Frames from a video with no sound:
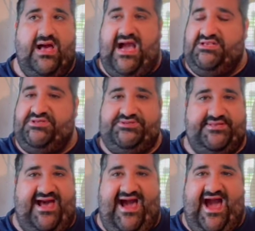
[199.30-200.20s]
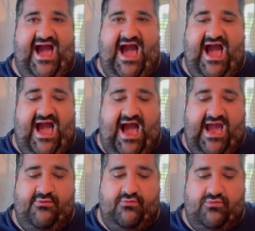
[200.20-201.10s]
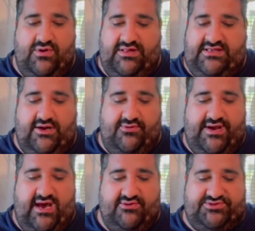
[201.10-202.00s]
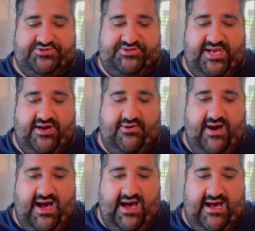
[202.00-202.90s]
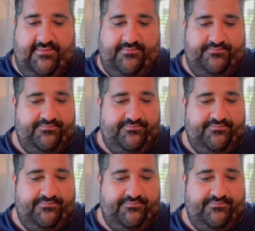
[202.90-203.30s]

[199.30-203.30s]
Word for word: I just, I really don't know. So, um,